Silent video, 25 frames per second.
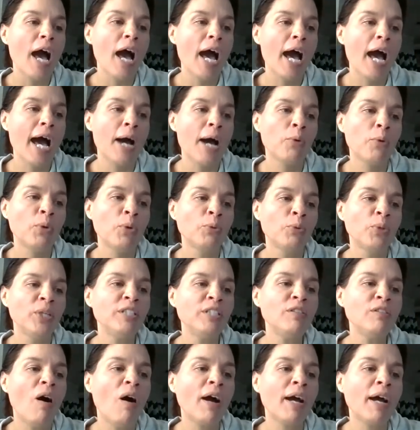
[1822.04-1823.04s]
When
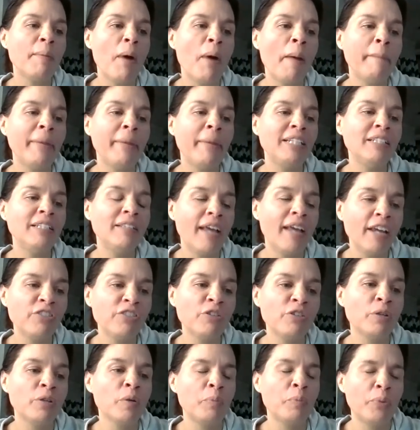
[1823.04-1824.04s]
we talk about
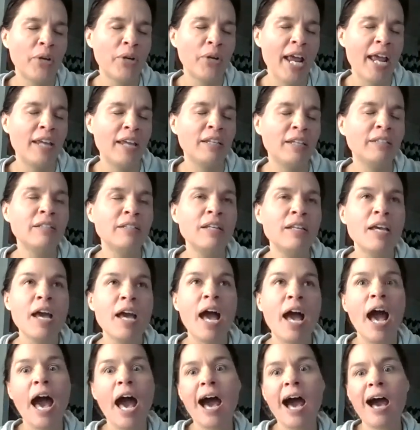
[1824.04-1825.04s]
meditation or praying,
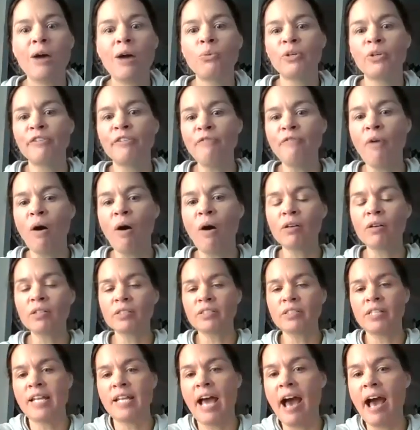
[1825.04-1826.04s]
we're
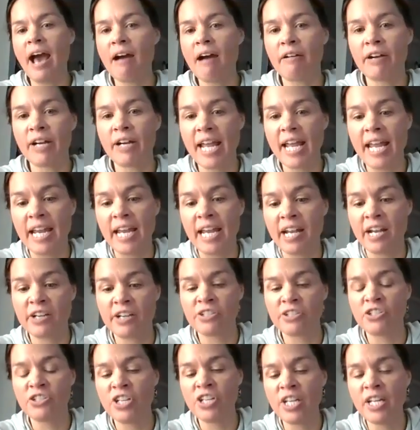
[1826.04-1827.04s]
focusing our
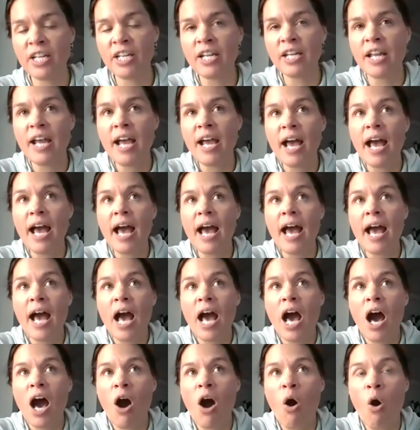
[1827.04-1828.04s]
energy
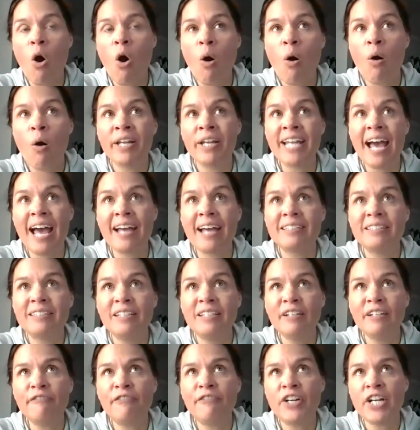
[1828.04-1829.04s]
on a
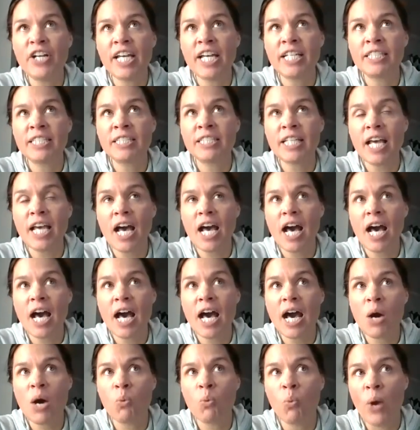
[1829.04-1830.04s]
different
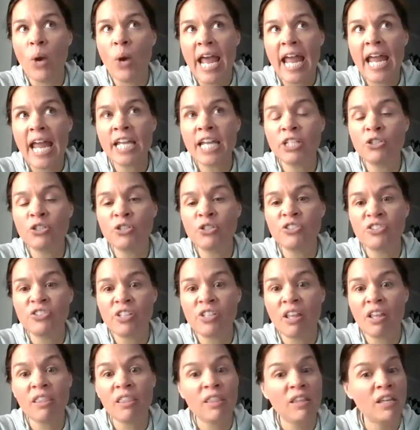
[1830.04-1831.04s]
way to
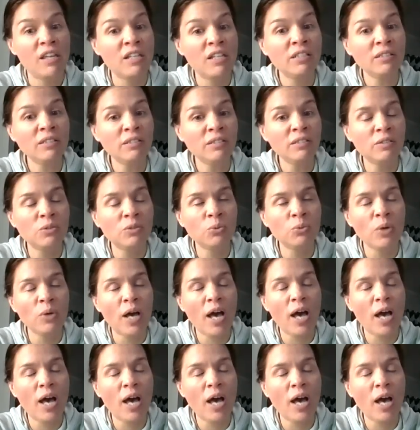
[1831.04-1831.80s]
see things.